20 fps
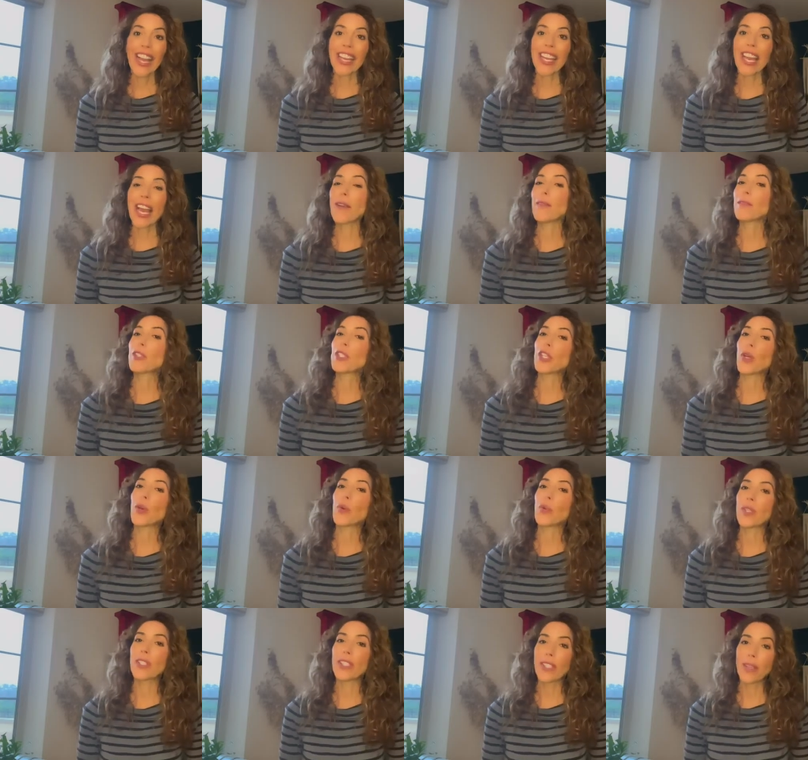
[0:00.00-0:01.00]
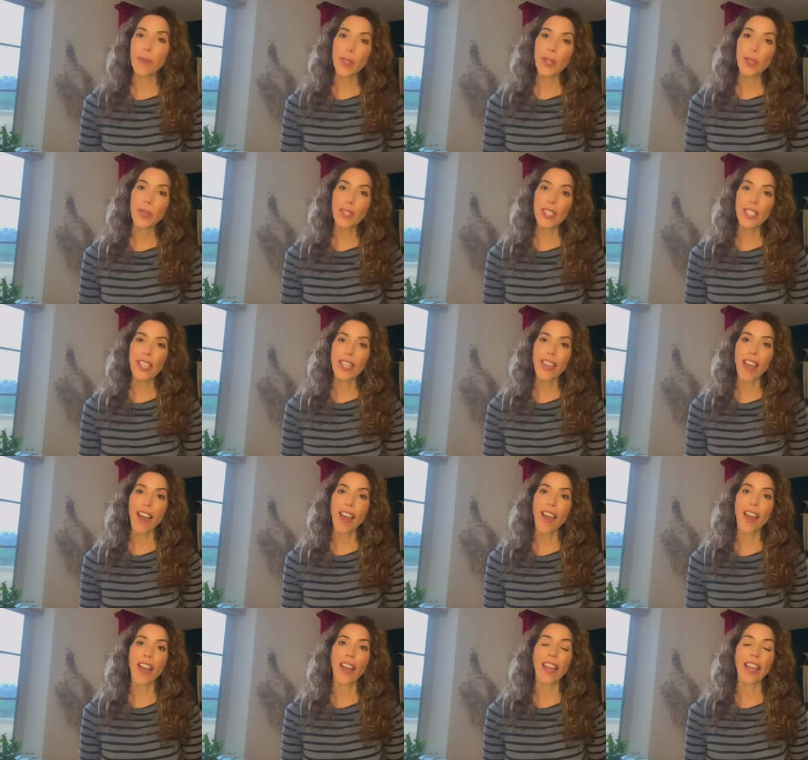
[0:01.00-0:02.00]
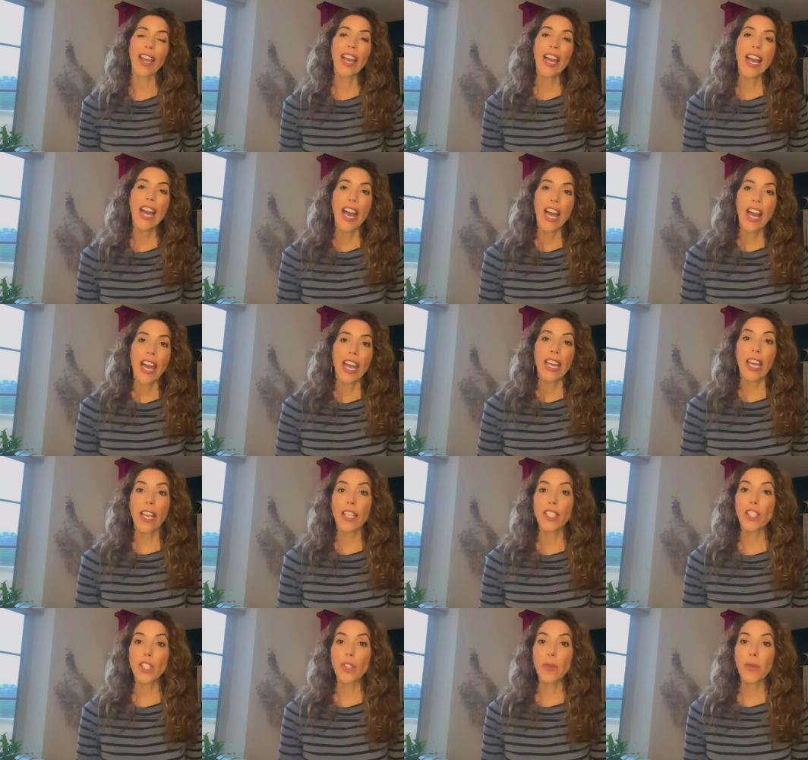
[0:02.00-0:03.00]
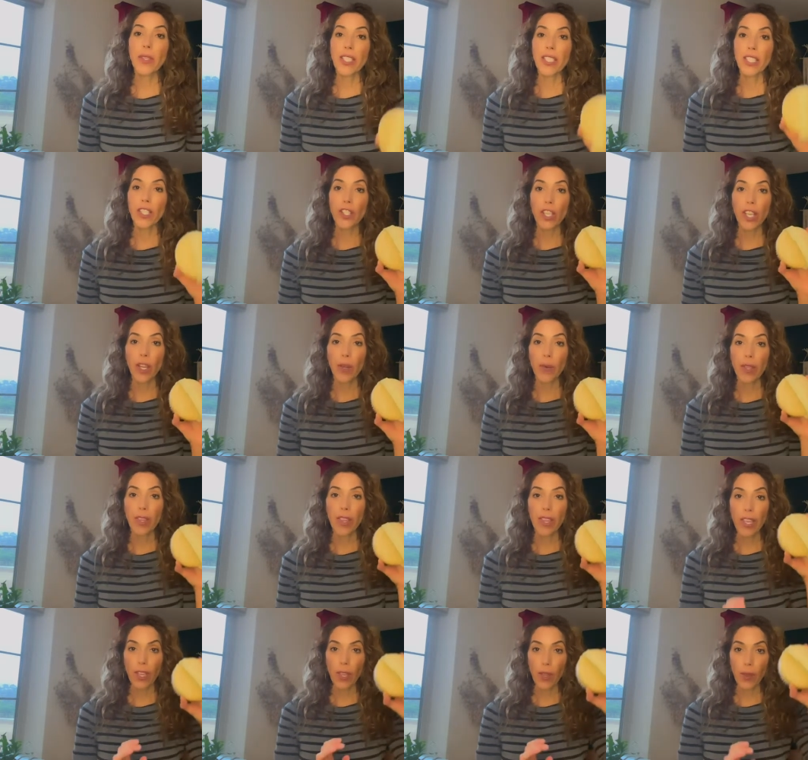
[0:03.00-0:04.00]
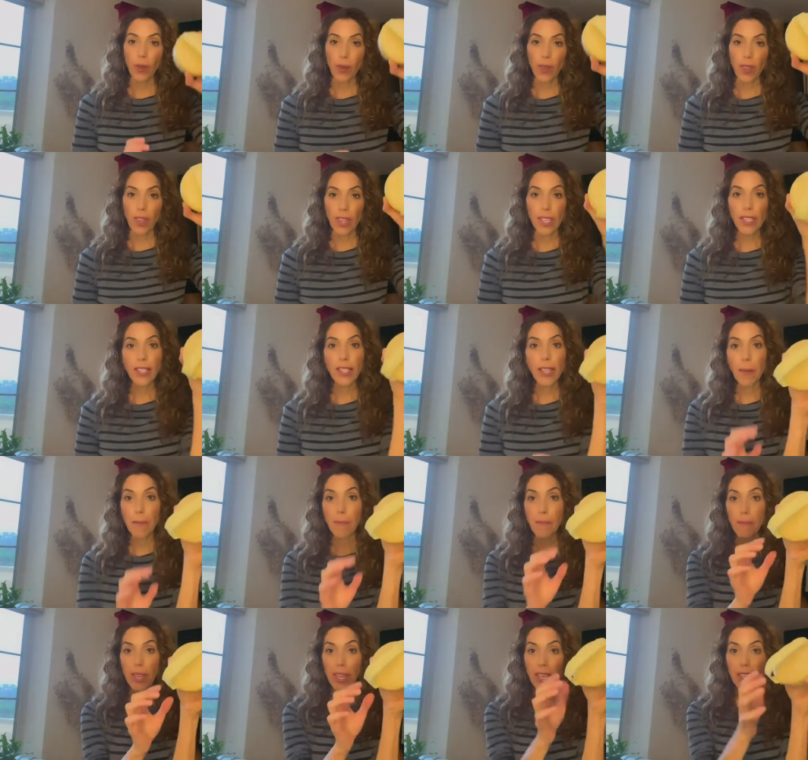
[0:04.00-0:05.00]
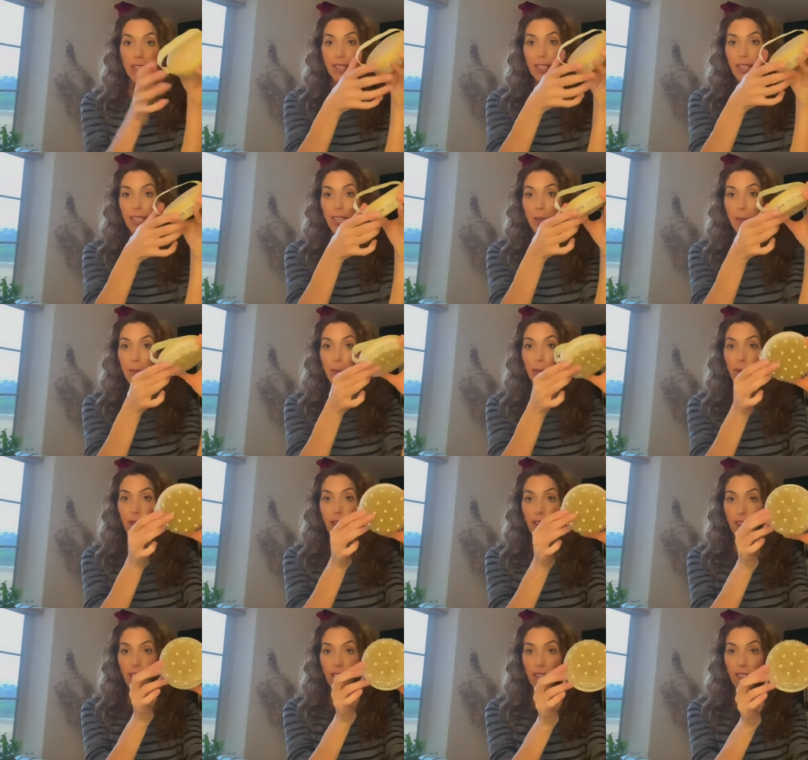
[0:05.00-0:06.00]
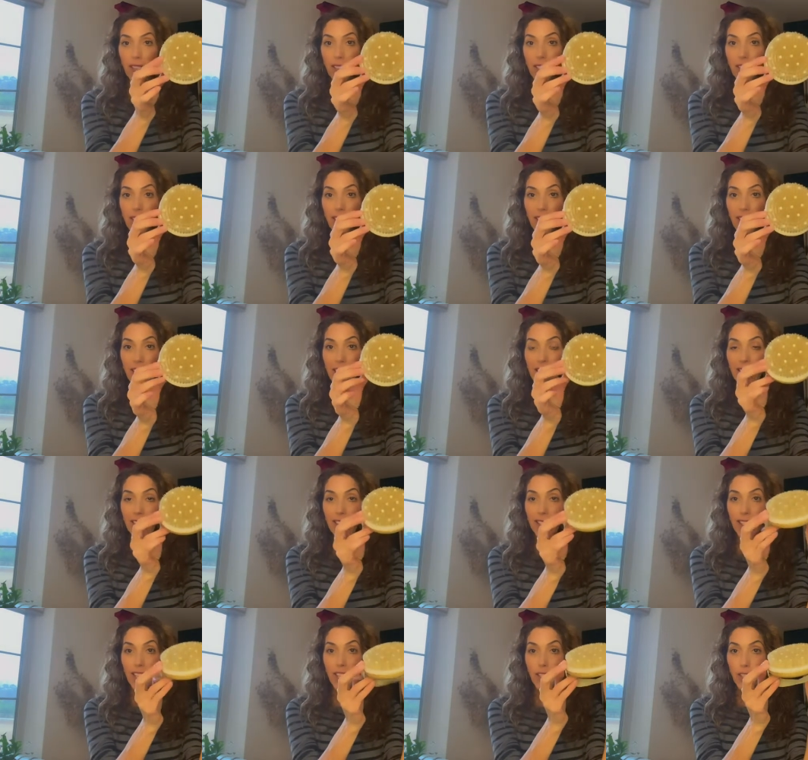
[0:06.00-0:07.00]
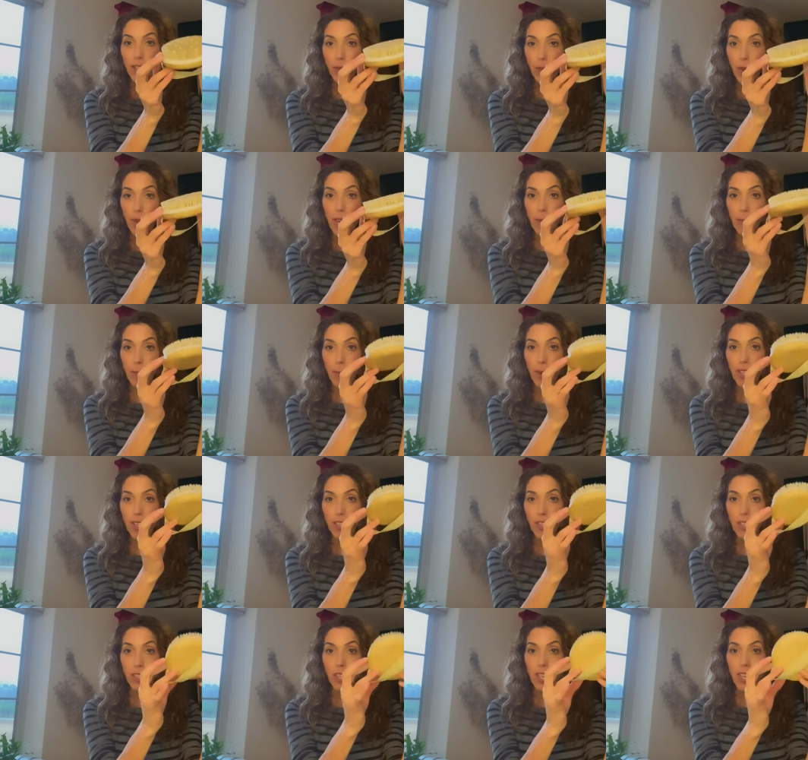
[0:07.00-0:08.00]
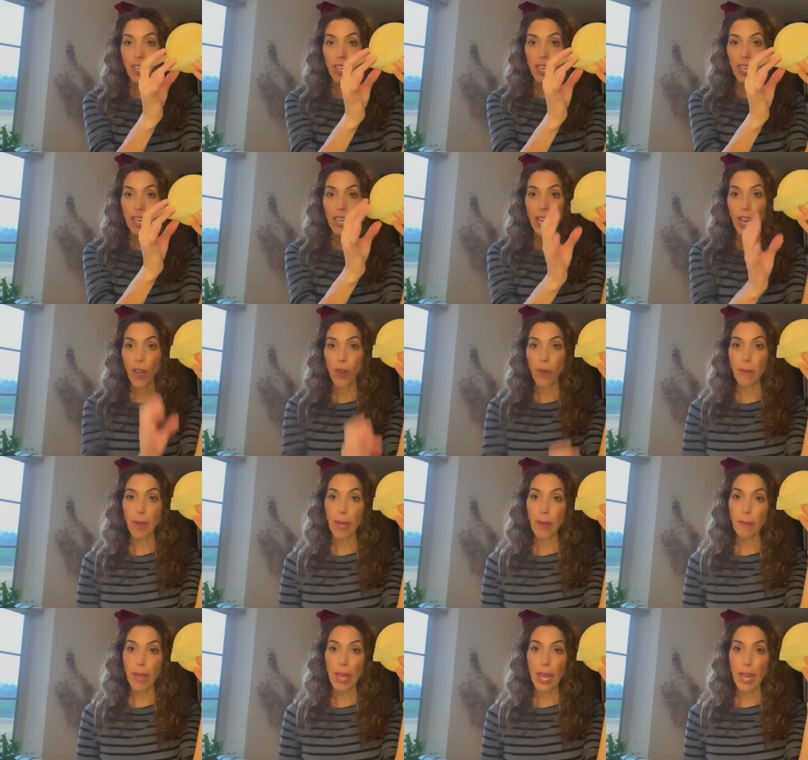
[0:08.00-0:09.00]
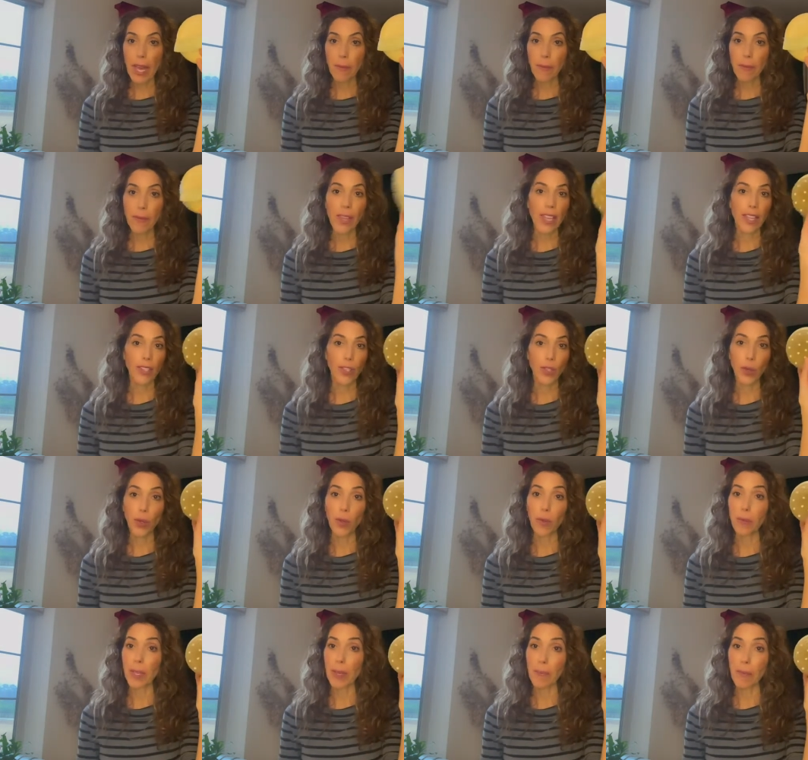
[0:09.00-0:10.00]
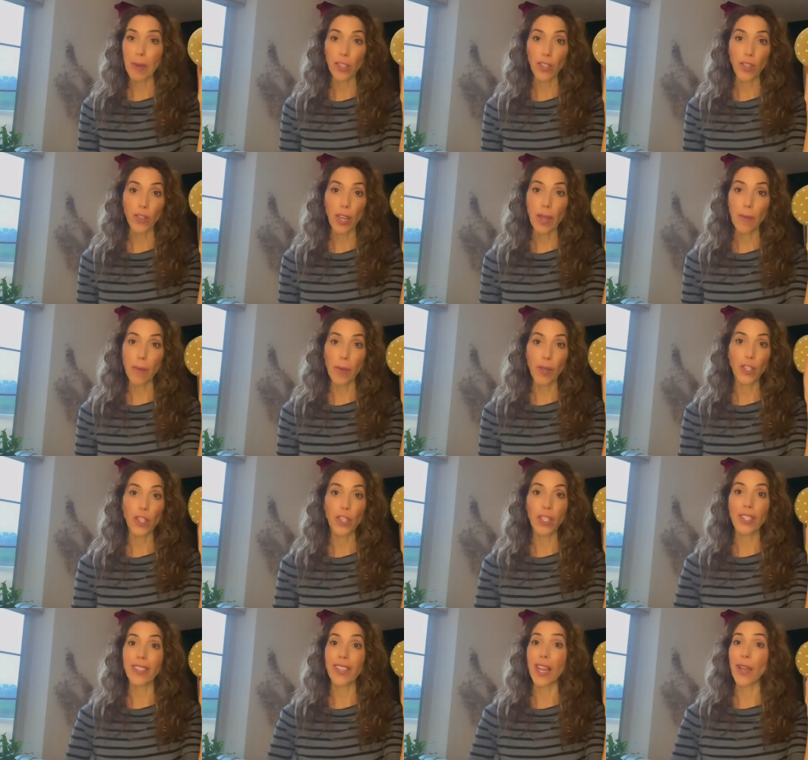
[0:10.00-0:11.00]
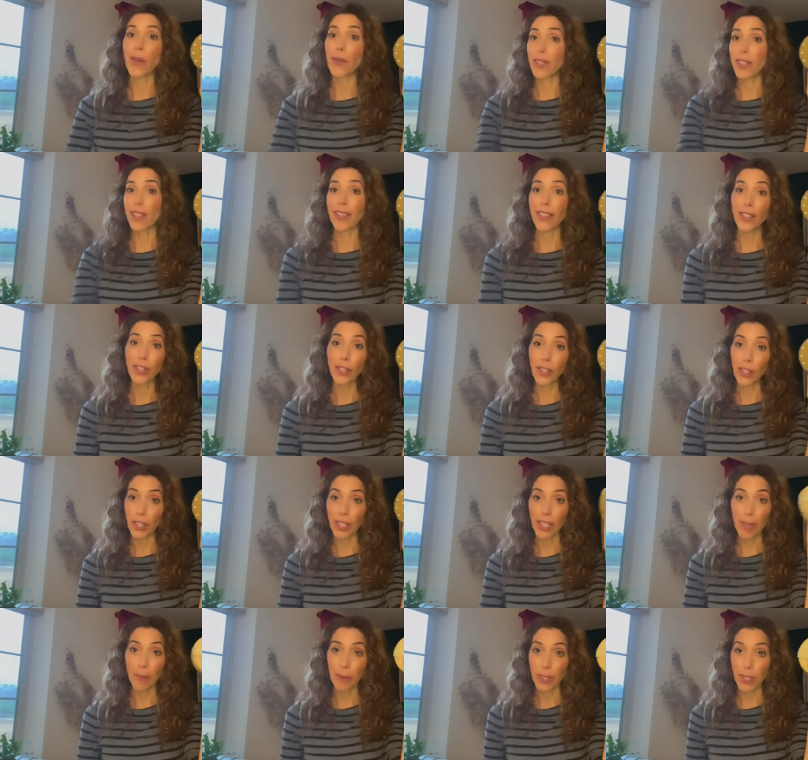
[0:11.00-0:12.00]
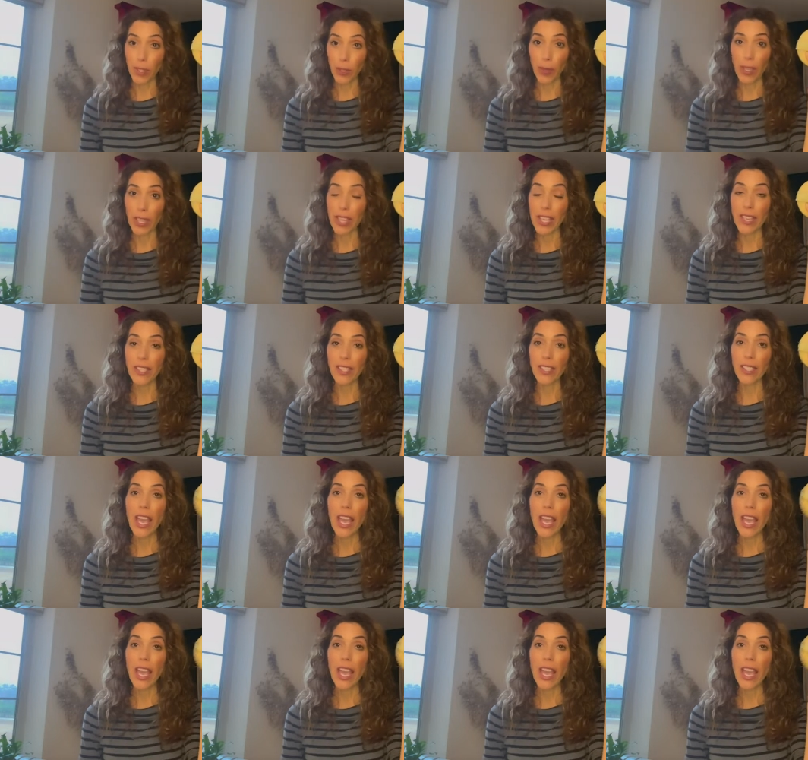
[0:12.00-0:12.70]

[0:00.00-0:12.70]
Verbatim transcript: I'm Jill with WTI, and I just wanted to share with you this amazing product. It's a dry brush. Now, my mom has told me about dry brush since I was a little girl. I've been doing this.